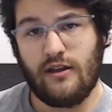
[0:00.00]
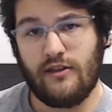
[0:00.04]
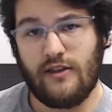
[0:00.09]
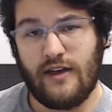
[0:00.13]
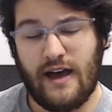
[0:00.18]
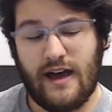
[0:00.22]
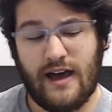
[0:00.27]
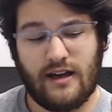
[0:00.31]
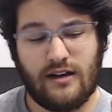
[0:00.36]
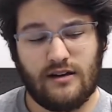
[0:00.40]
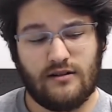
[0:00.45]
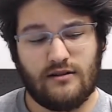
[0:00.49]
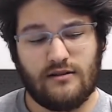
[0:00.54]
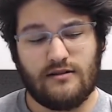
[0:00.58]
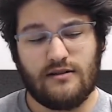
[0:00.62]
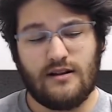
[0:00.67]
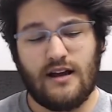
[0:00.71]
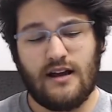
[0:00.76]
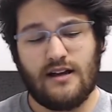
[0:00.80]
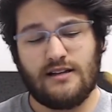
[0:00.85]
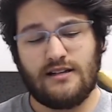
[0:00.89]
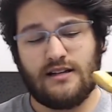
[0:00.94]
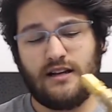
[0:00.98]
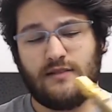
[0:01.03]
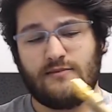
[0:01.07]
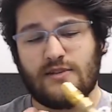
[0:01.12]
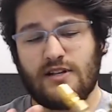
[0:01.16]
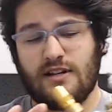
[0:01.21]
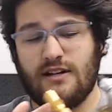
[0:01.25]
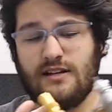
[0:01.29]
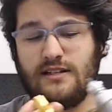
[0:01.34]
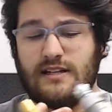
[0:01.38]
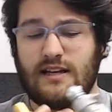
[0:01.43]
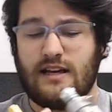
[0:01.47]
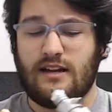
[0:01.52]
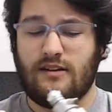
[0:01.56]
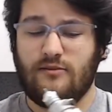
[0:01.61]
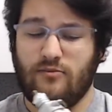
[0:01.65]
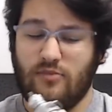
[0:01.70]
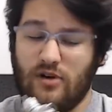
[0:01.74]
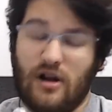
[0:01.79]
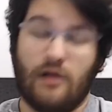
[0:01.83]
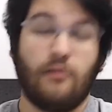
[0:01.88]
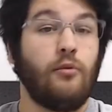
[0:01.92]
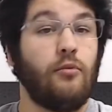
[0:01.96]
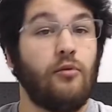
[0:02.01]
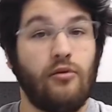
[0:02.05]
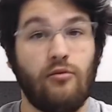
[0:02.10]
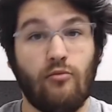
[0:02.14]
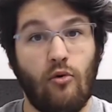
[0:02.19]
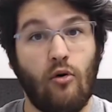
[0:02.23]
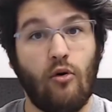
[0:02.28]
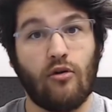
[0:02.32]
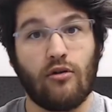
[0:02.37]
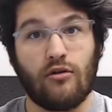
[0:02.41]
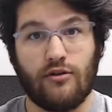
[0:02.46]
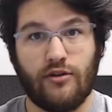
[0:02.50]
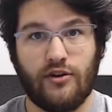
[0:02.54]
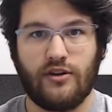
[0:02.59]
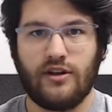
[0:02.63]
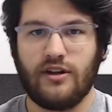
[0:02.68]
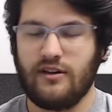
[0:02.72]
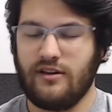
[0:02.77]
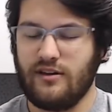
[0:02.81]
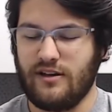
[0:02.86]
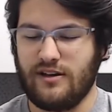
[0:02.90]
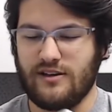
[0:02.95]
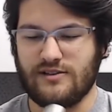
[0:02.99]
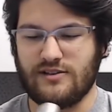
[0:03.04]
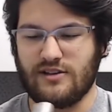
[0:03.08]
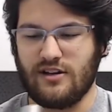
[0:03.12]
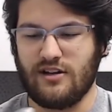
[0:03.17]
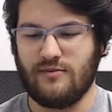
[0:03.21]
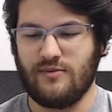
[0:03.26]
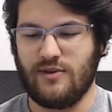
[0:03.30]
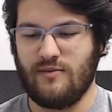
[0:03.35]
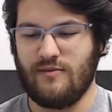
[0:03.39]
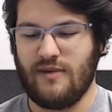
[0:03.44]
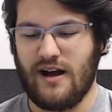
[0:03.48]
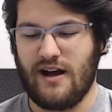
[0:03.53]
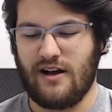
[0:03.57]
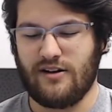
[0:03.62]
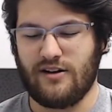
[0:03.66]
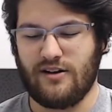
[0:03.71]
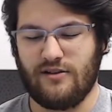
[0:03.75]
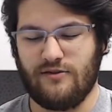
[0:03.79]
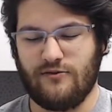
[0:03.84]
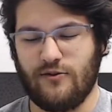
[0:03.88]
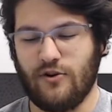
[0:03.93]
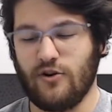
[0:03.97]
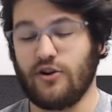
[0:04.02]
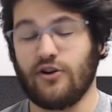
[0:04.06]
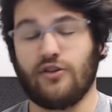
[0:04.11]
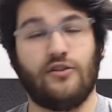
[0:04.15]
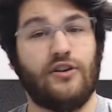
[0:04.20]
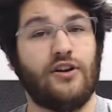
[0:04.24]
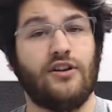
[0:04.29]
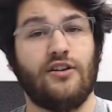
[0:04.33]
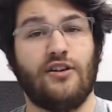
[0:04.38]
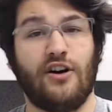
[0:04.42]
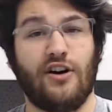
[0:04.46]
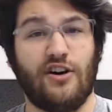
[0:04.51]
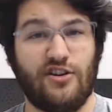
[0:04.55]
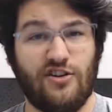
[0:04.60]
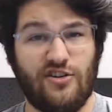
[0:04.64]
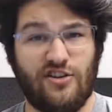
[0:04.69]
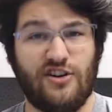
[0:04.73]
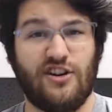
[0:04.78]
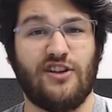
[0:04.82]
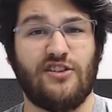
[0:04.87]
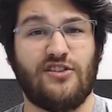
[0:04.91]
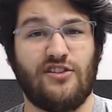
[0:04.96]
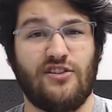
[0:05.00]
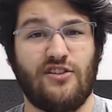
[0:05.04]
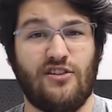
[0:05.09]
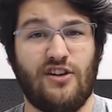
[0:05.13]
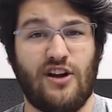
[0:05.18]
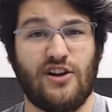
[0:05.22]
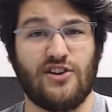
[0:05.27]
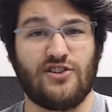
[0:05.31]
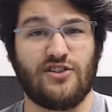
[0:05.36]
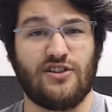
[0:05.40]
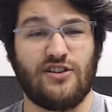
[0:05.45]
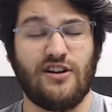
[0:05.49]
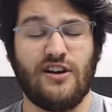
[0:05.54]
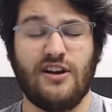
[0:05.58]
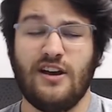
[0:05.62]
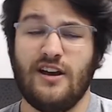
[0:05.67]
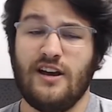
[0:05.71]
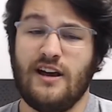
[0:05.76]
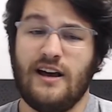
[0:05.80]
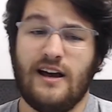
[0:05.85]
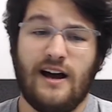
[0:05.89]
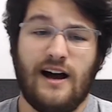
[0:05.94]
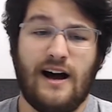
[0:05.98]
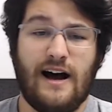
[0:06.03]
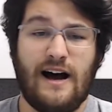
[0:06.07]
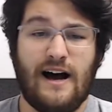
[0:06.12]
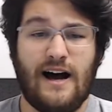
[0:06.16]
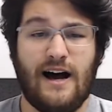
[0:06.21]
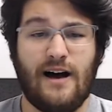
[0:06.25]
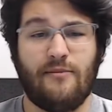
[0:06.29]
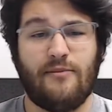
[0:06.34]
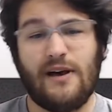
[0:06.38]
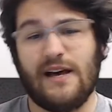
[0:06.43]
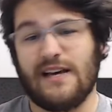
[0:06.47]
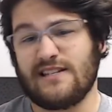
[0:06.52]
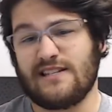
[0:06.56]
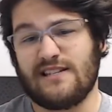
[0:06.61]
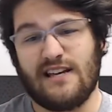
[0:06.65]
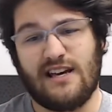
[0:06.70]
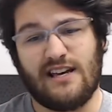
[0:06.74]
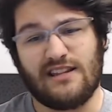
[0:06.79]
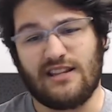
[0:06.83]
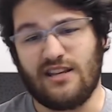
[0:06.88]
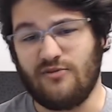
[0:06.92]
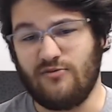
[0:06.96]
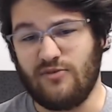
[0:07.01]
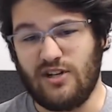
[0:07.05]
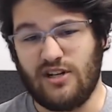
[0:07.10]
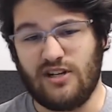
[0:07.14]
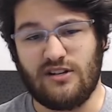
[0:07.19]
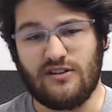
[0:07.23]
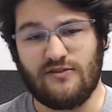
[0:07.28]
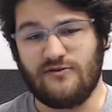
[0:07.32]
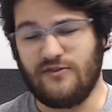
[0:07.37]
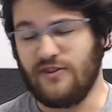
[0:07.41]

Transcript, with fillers: That, nine times out of 10, probably more really, is going to be mounted vertically underneath your engine. Uh, past that, then we need to